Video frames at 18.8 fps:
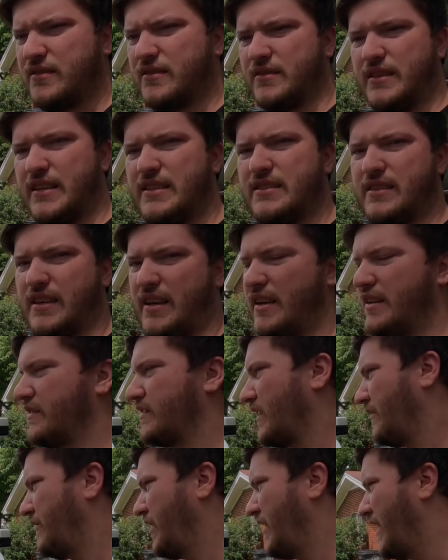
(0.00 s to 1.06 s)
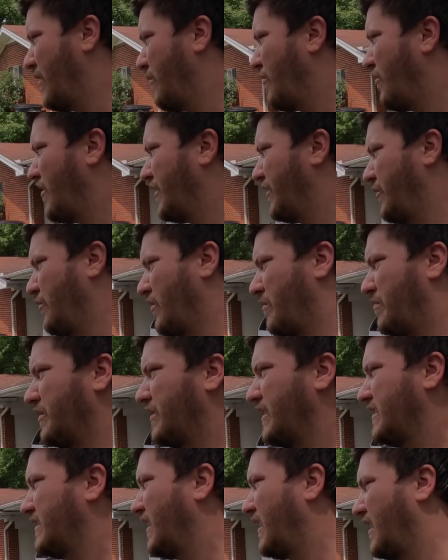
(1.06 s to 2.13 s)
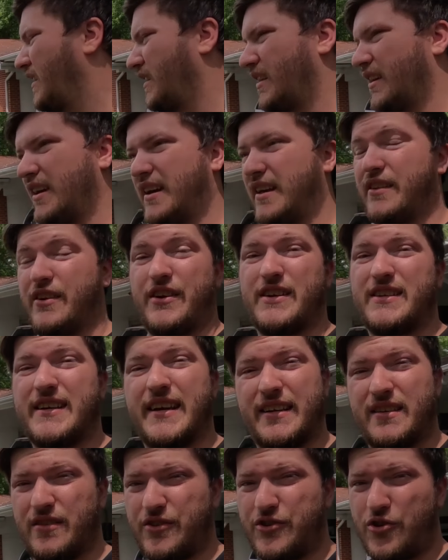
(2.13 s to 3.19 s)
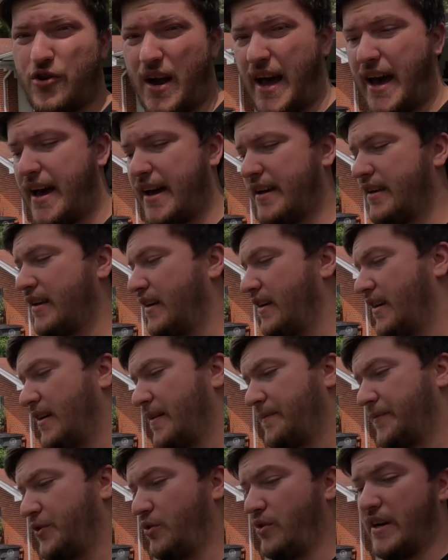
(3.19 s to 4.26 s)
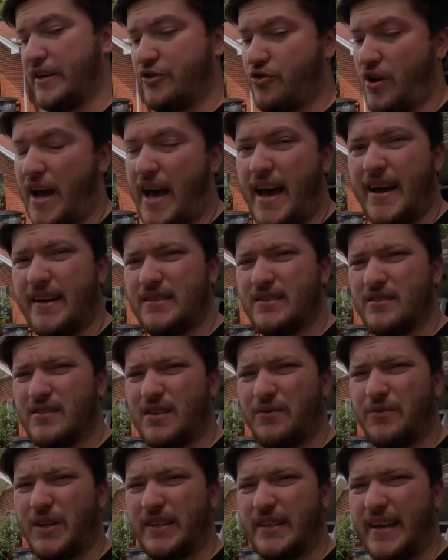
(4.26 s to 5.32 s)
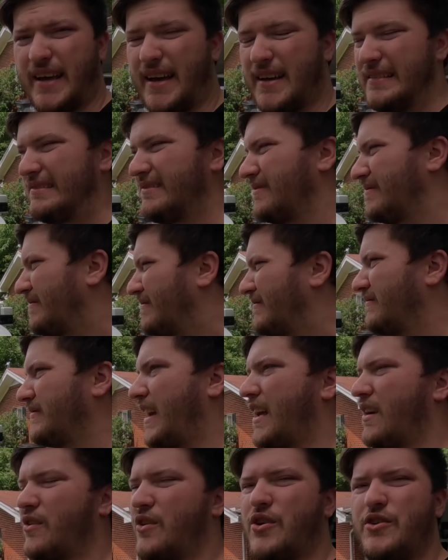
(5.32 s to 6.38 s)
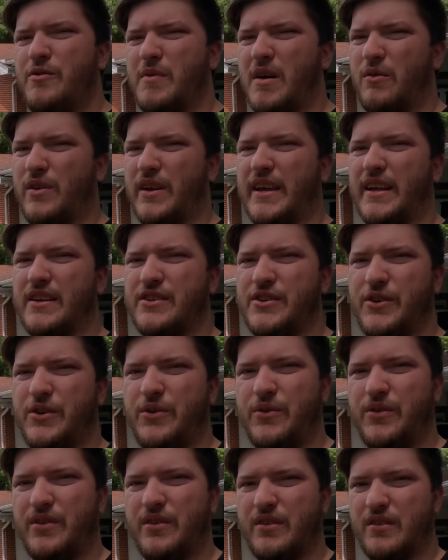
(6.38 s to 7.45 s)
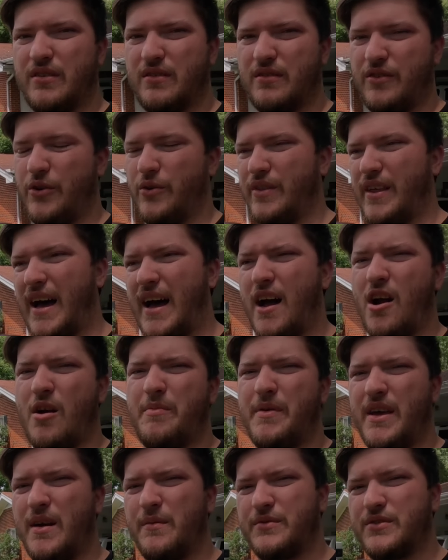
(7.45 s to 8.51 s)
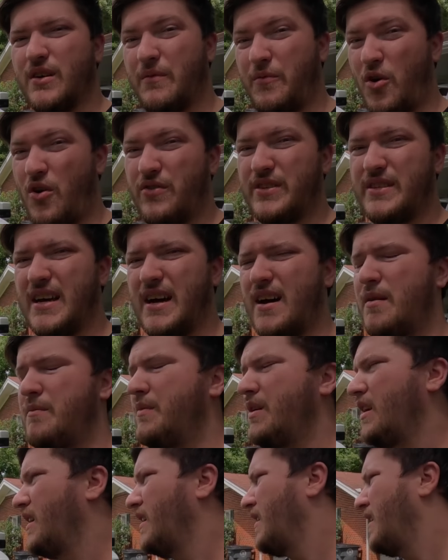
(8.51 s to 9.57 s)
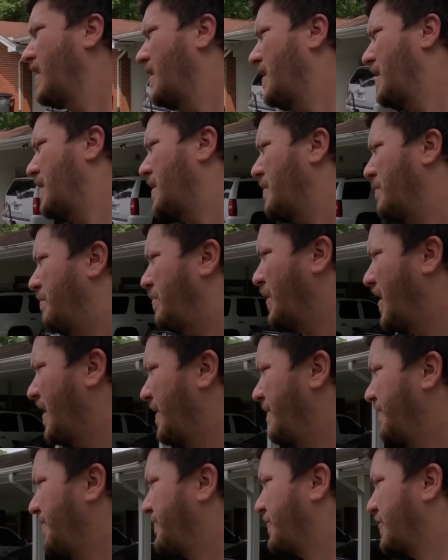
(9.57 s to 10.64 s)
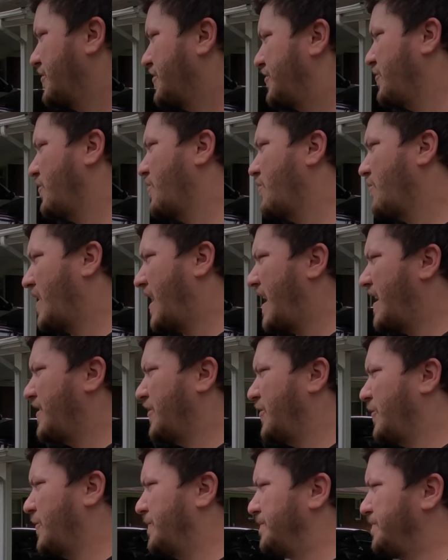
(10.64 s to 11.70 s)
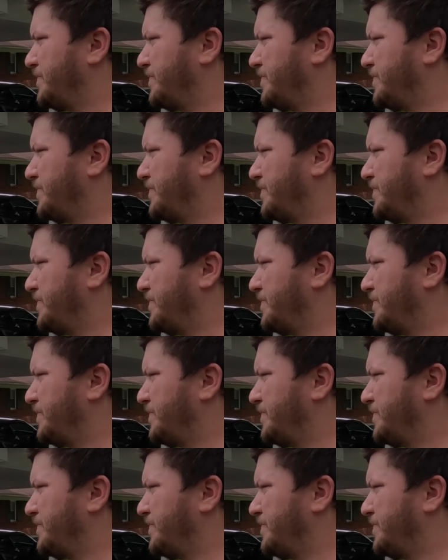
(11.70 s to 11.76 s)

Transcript: these things, like if you get one, you want to put these on, and then you're gonna take it to the track, do like drags and stuff like that, I don't know, you might want to get a tune, doing the high RPM stuff all the time. But for just doing what I do,